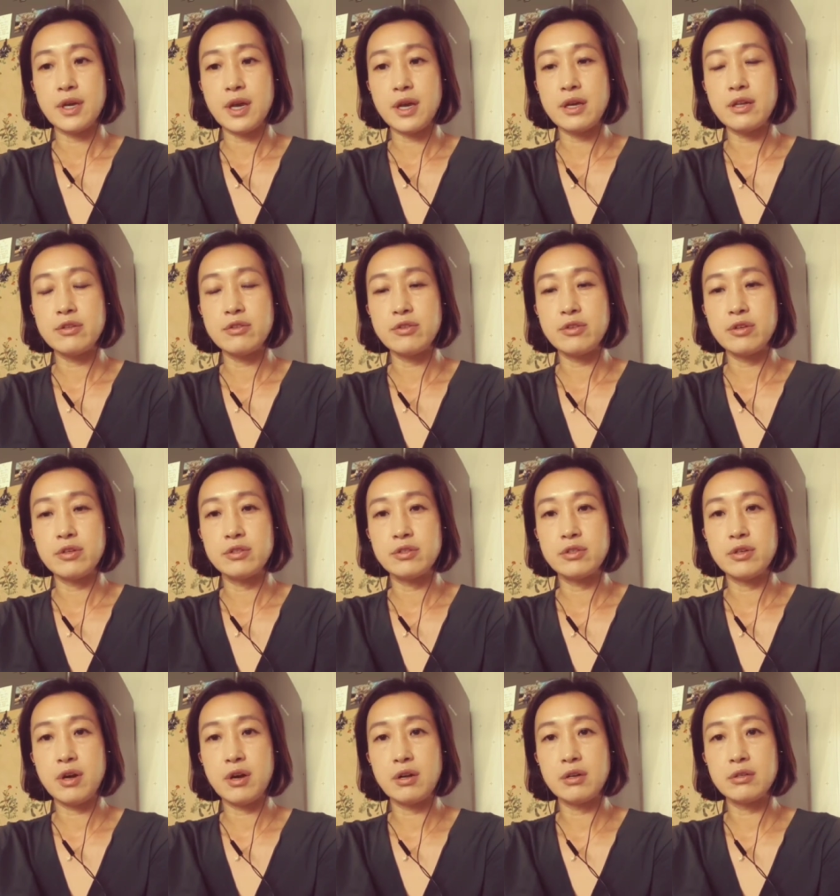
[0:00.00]
In the
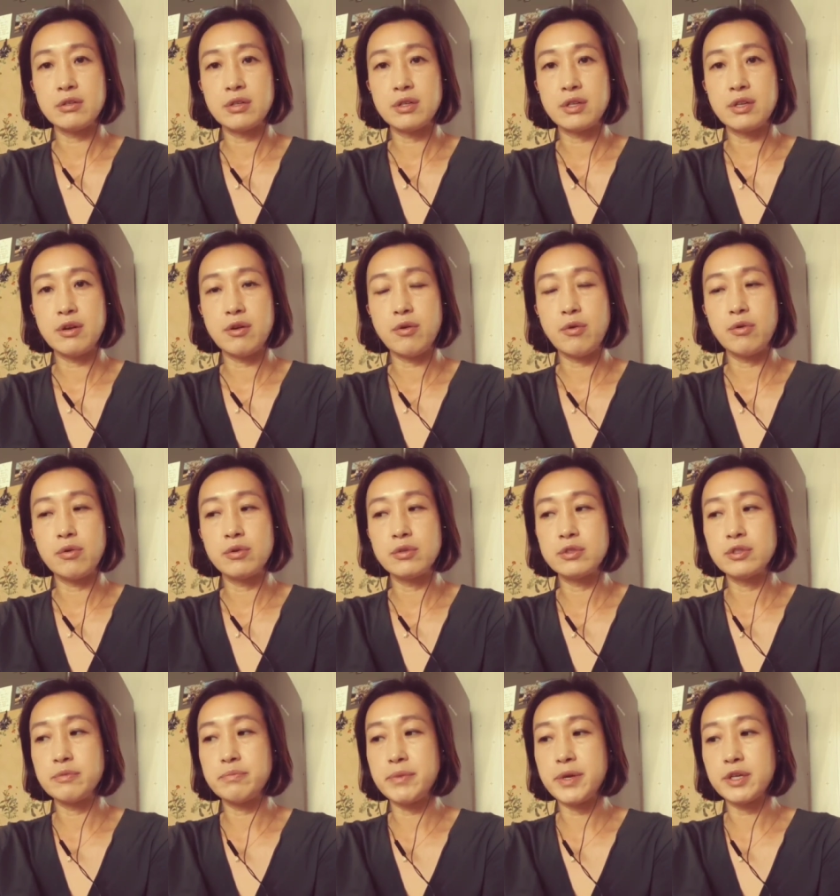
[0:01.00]
dark, the
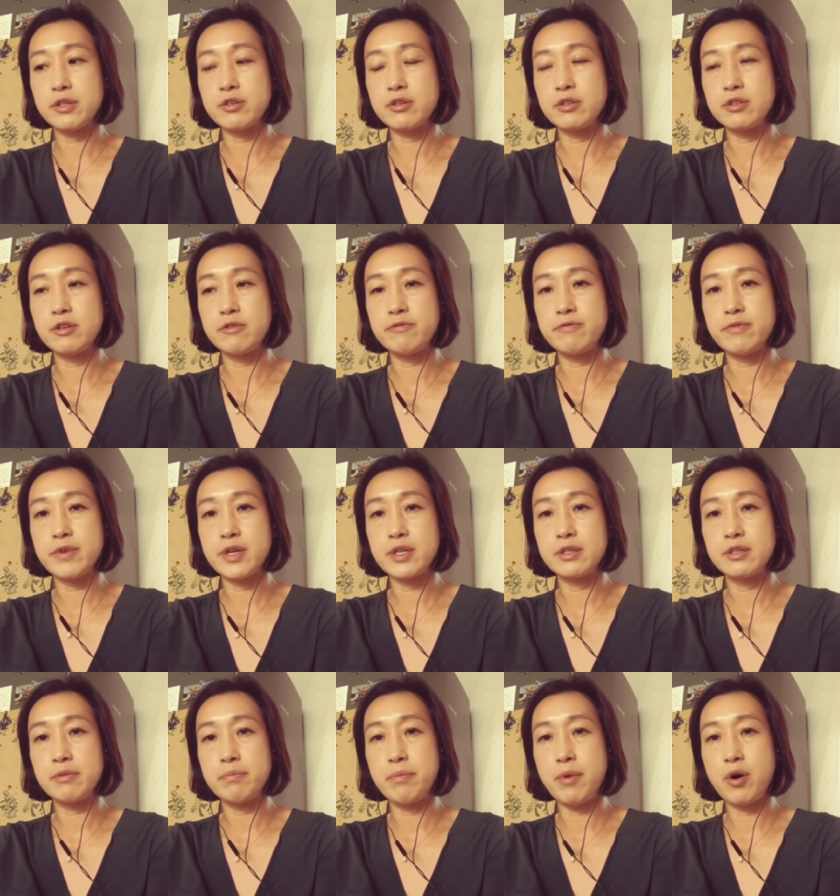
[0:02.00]
old man could
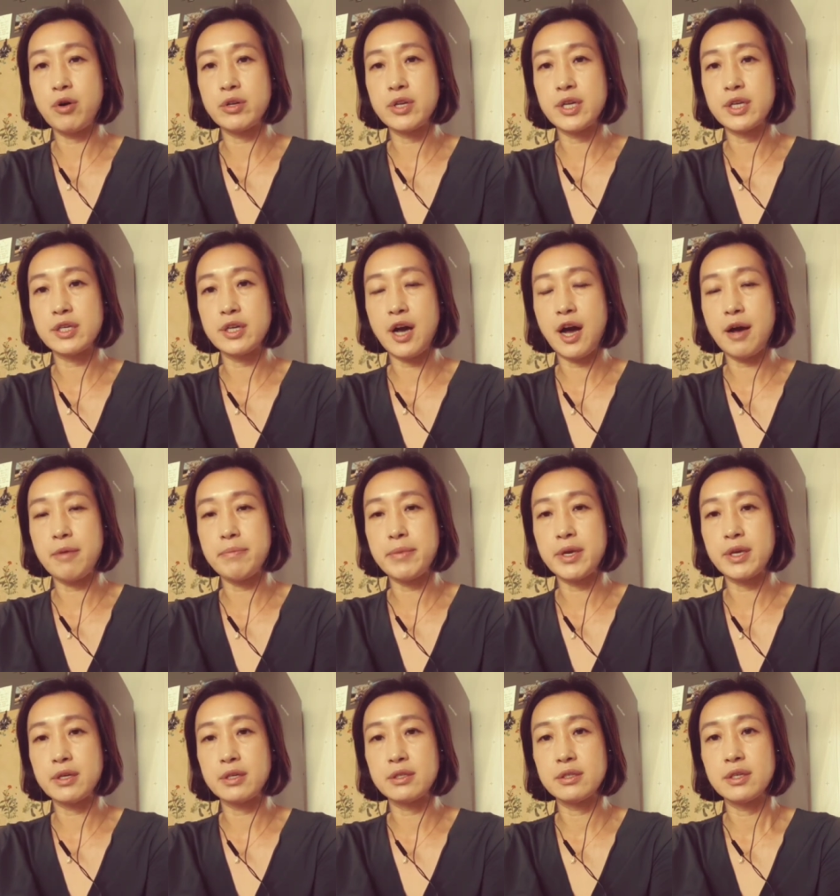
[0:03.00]
feel the morning
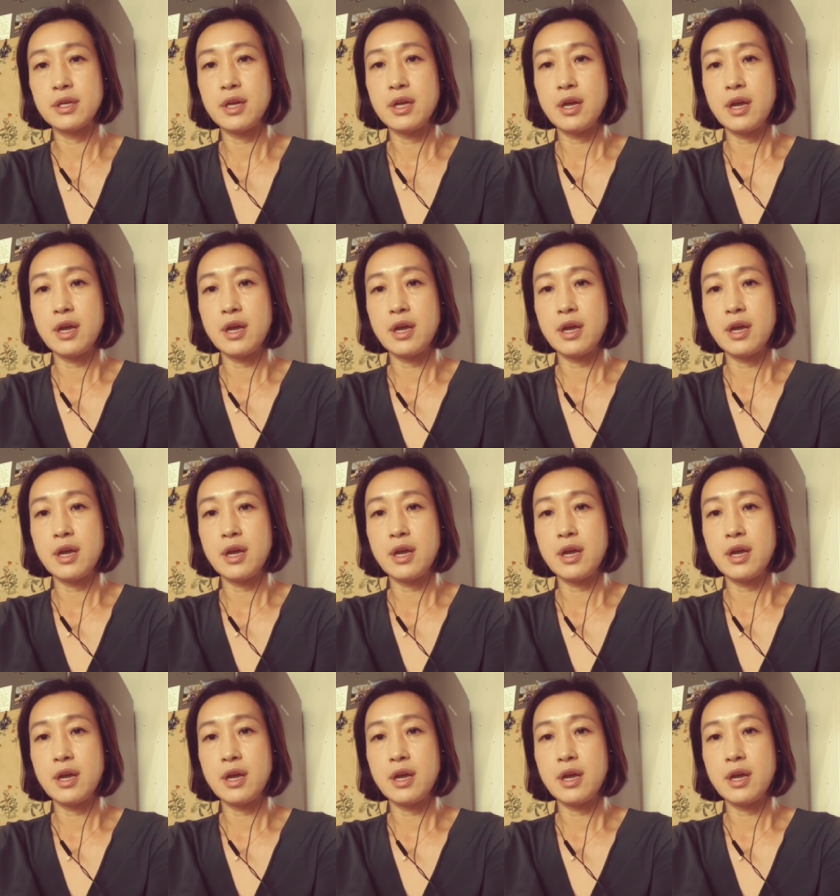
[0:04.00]
coming,